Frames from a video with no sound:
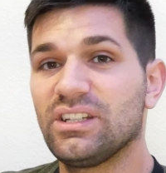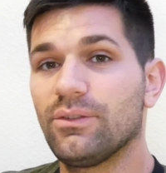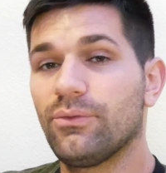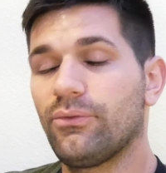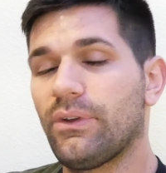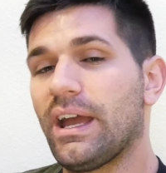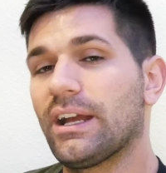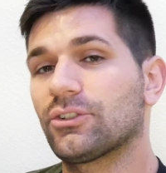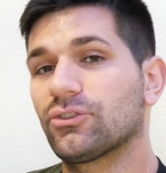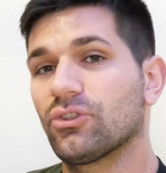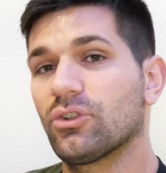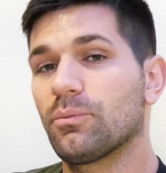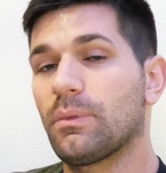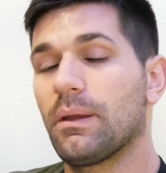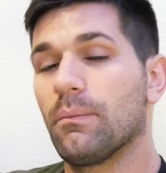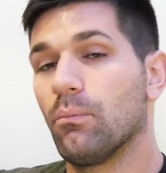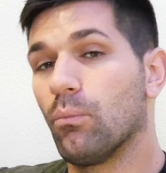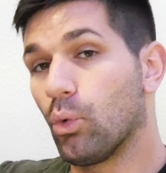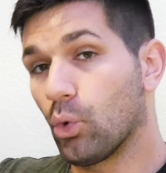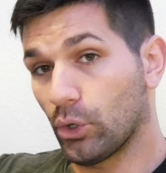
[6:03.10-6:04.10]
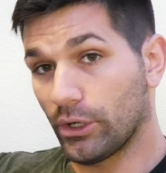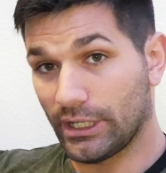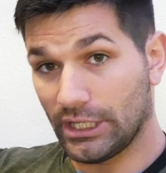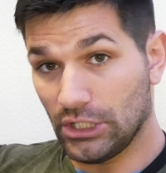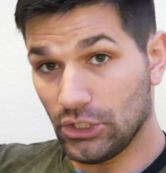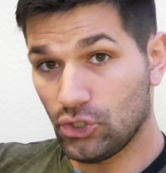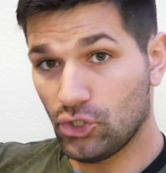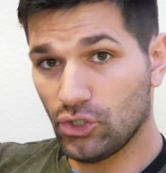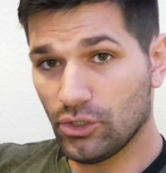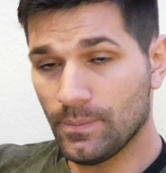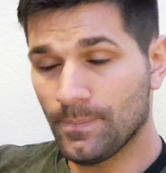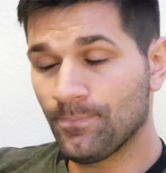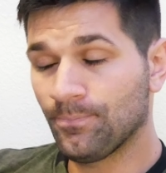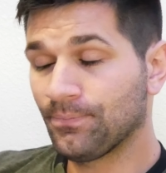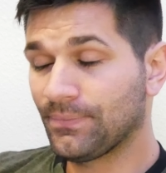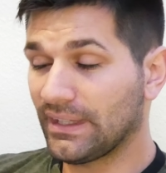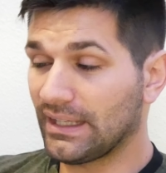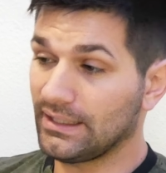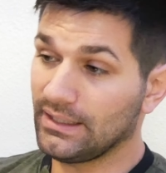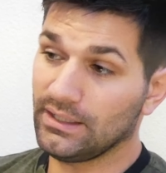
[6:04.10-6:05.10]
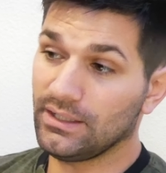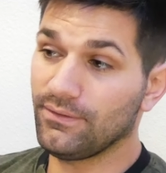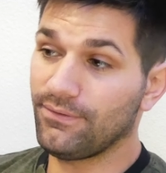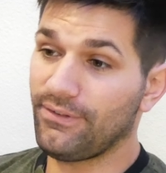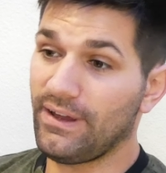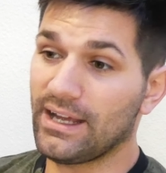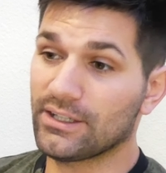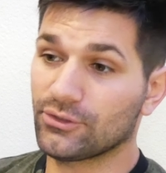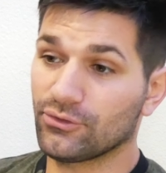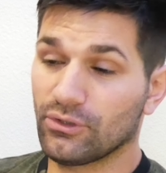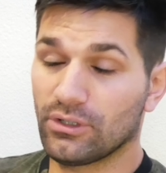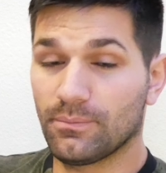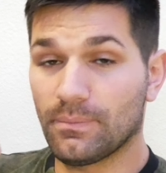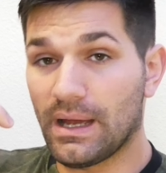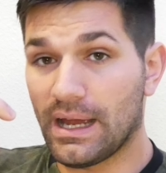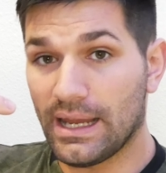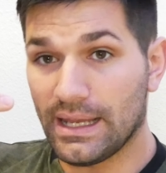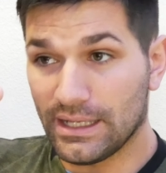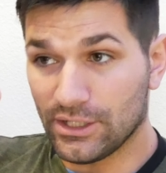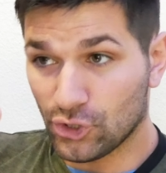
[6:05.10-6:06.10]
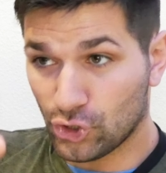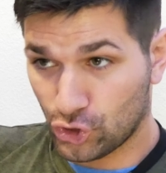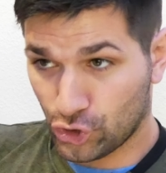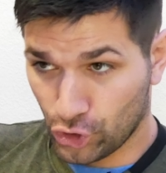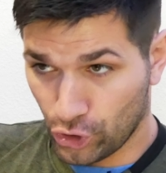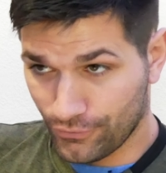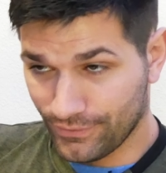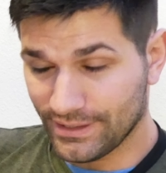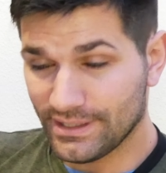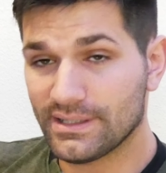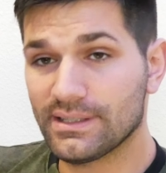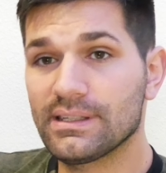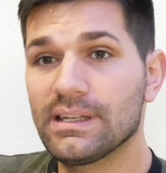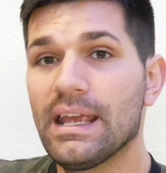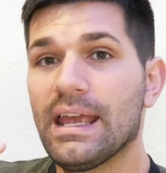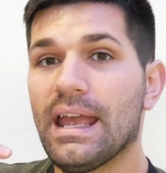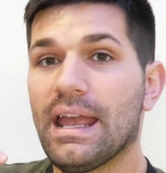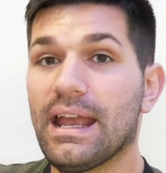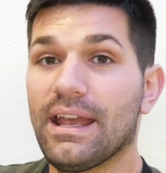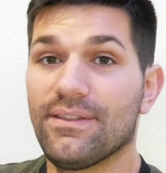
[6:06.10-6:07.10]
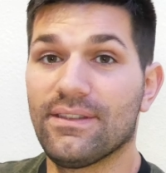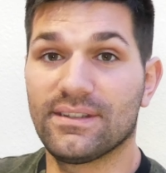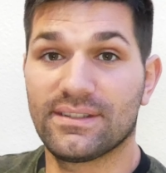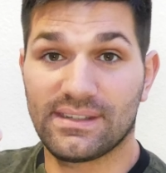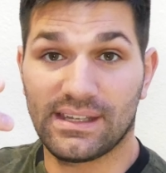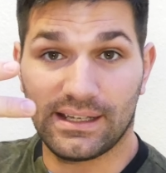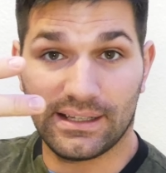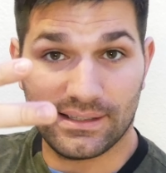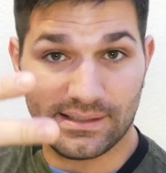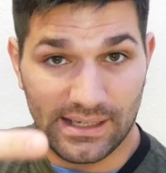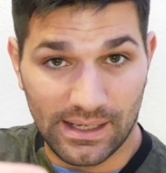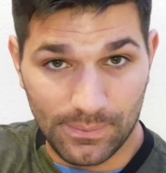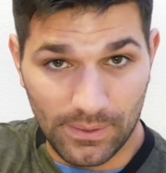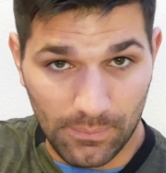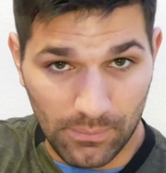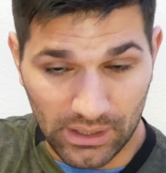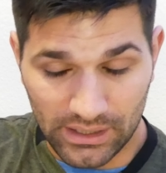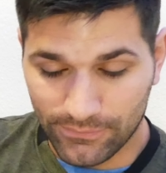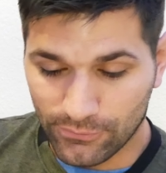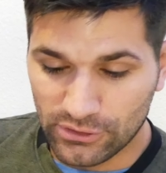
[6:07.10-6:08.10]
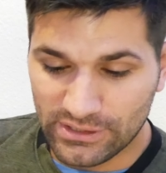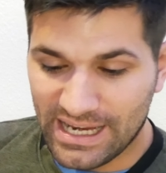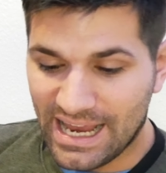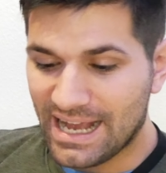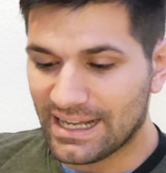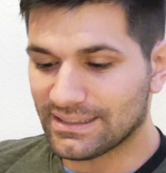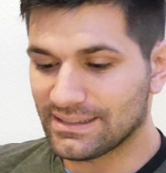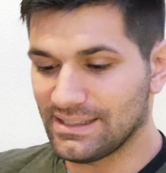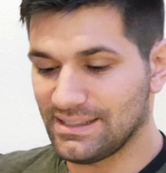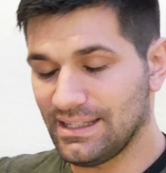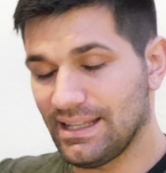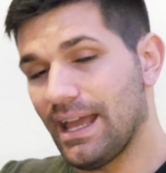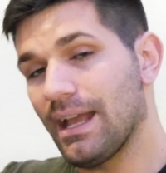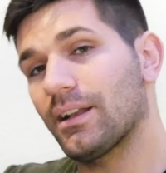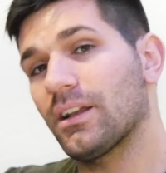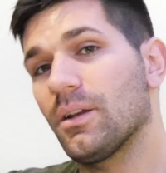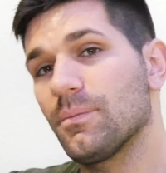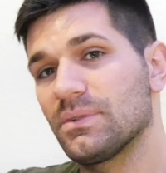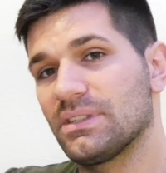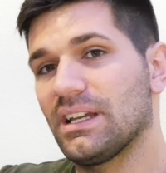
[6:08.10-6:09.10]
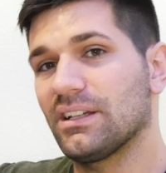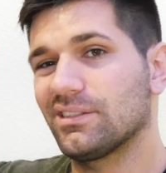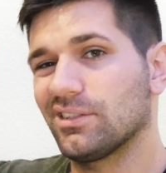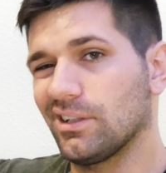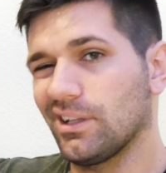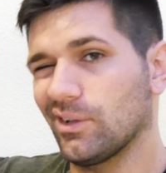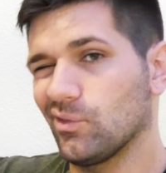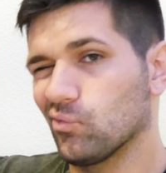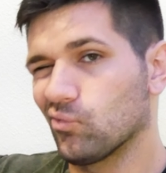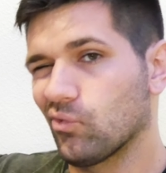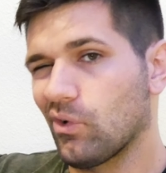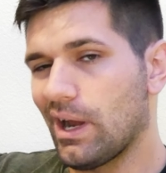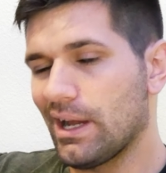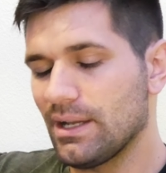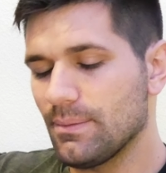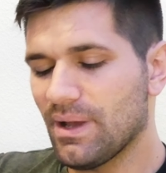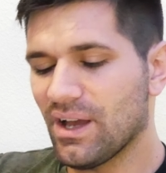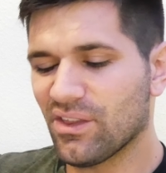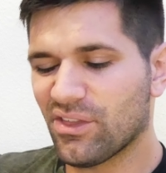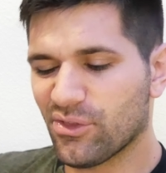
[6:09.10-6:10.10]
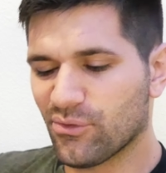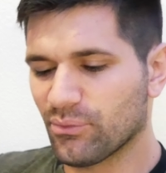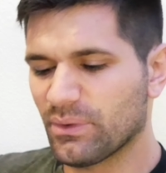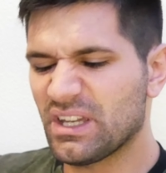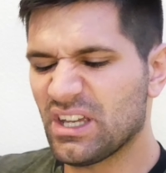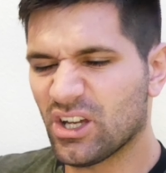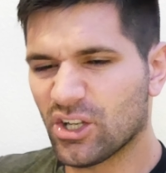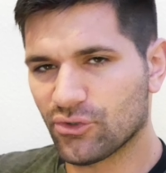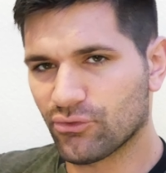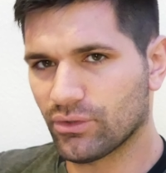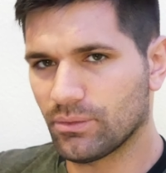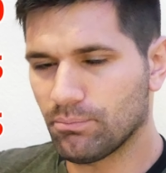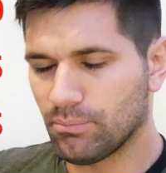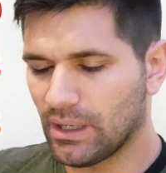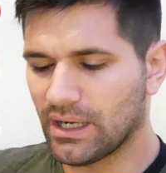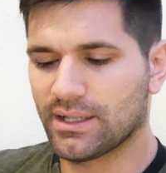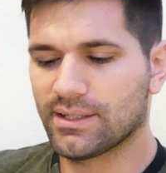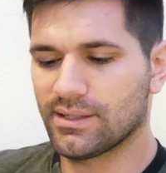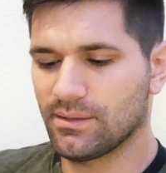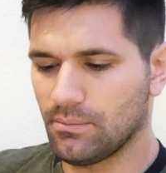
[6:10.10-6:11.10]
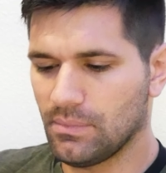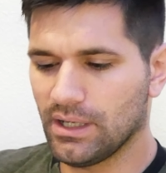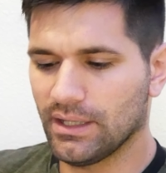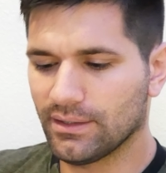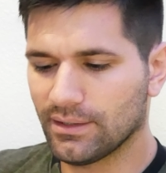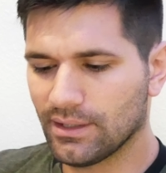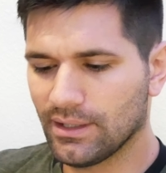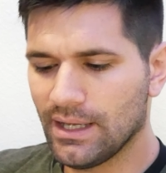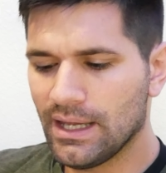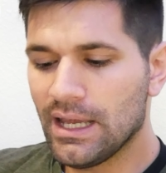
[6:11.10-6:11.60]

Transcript: to factor in my mortgage and I need to factor in my insurance and then setting aside my money for taxes. And that comes out to like right about 300 bucks a month.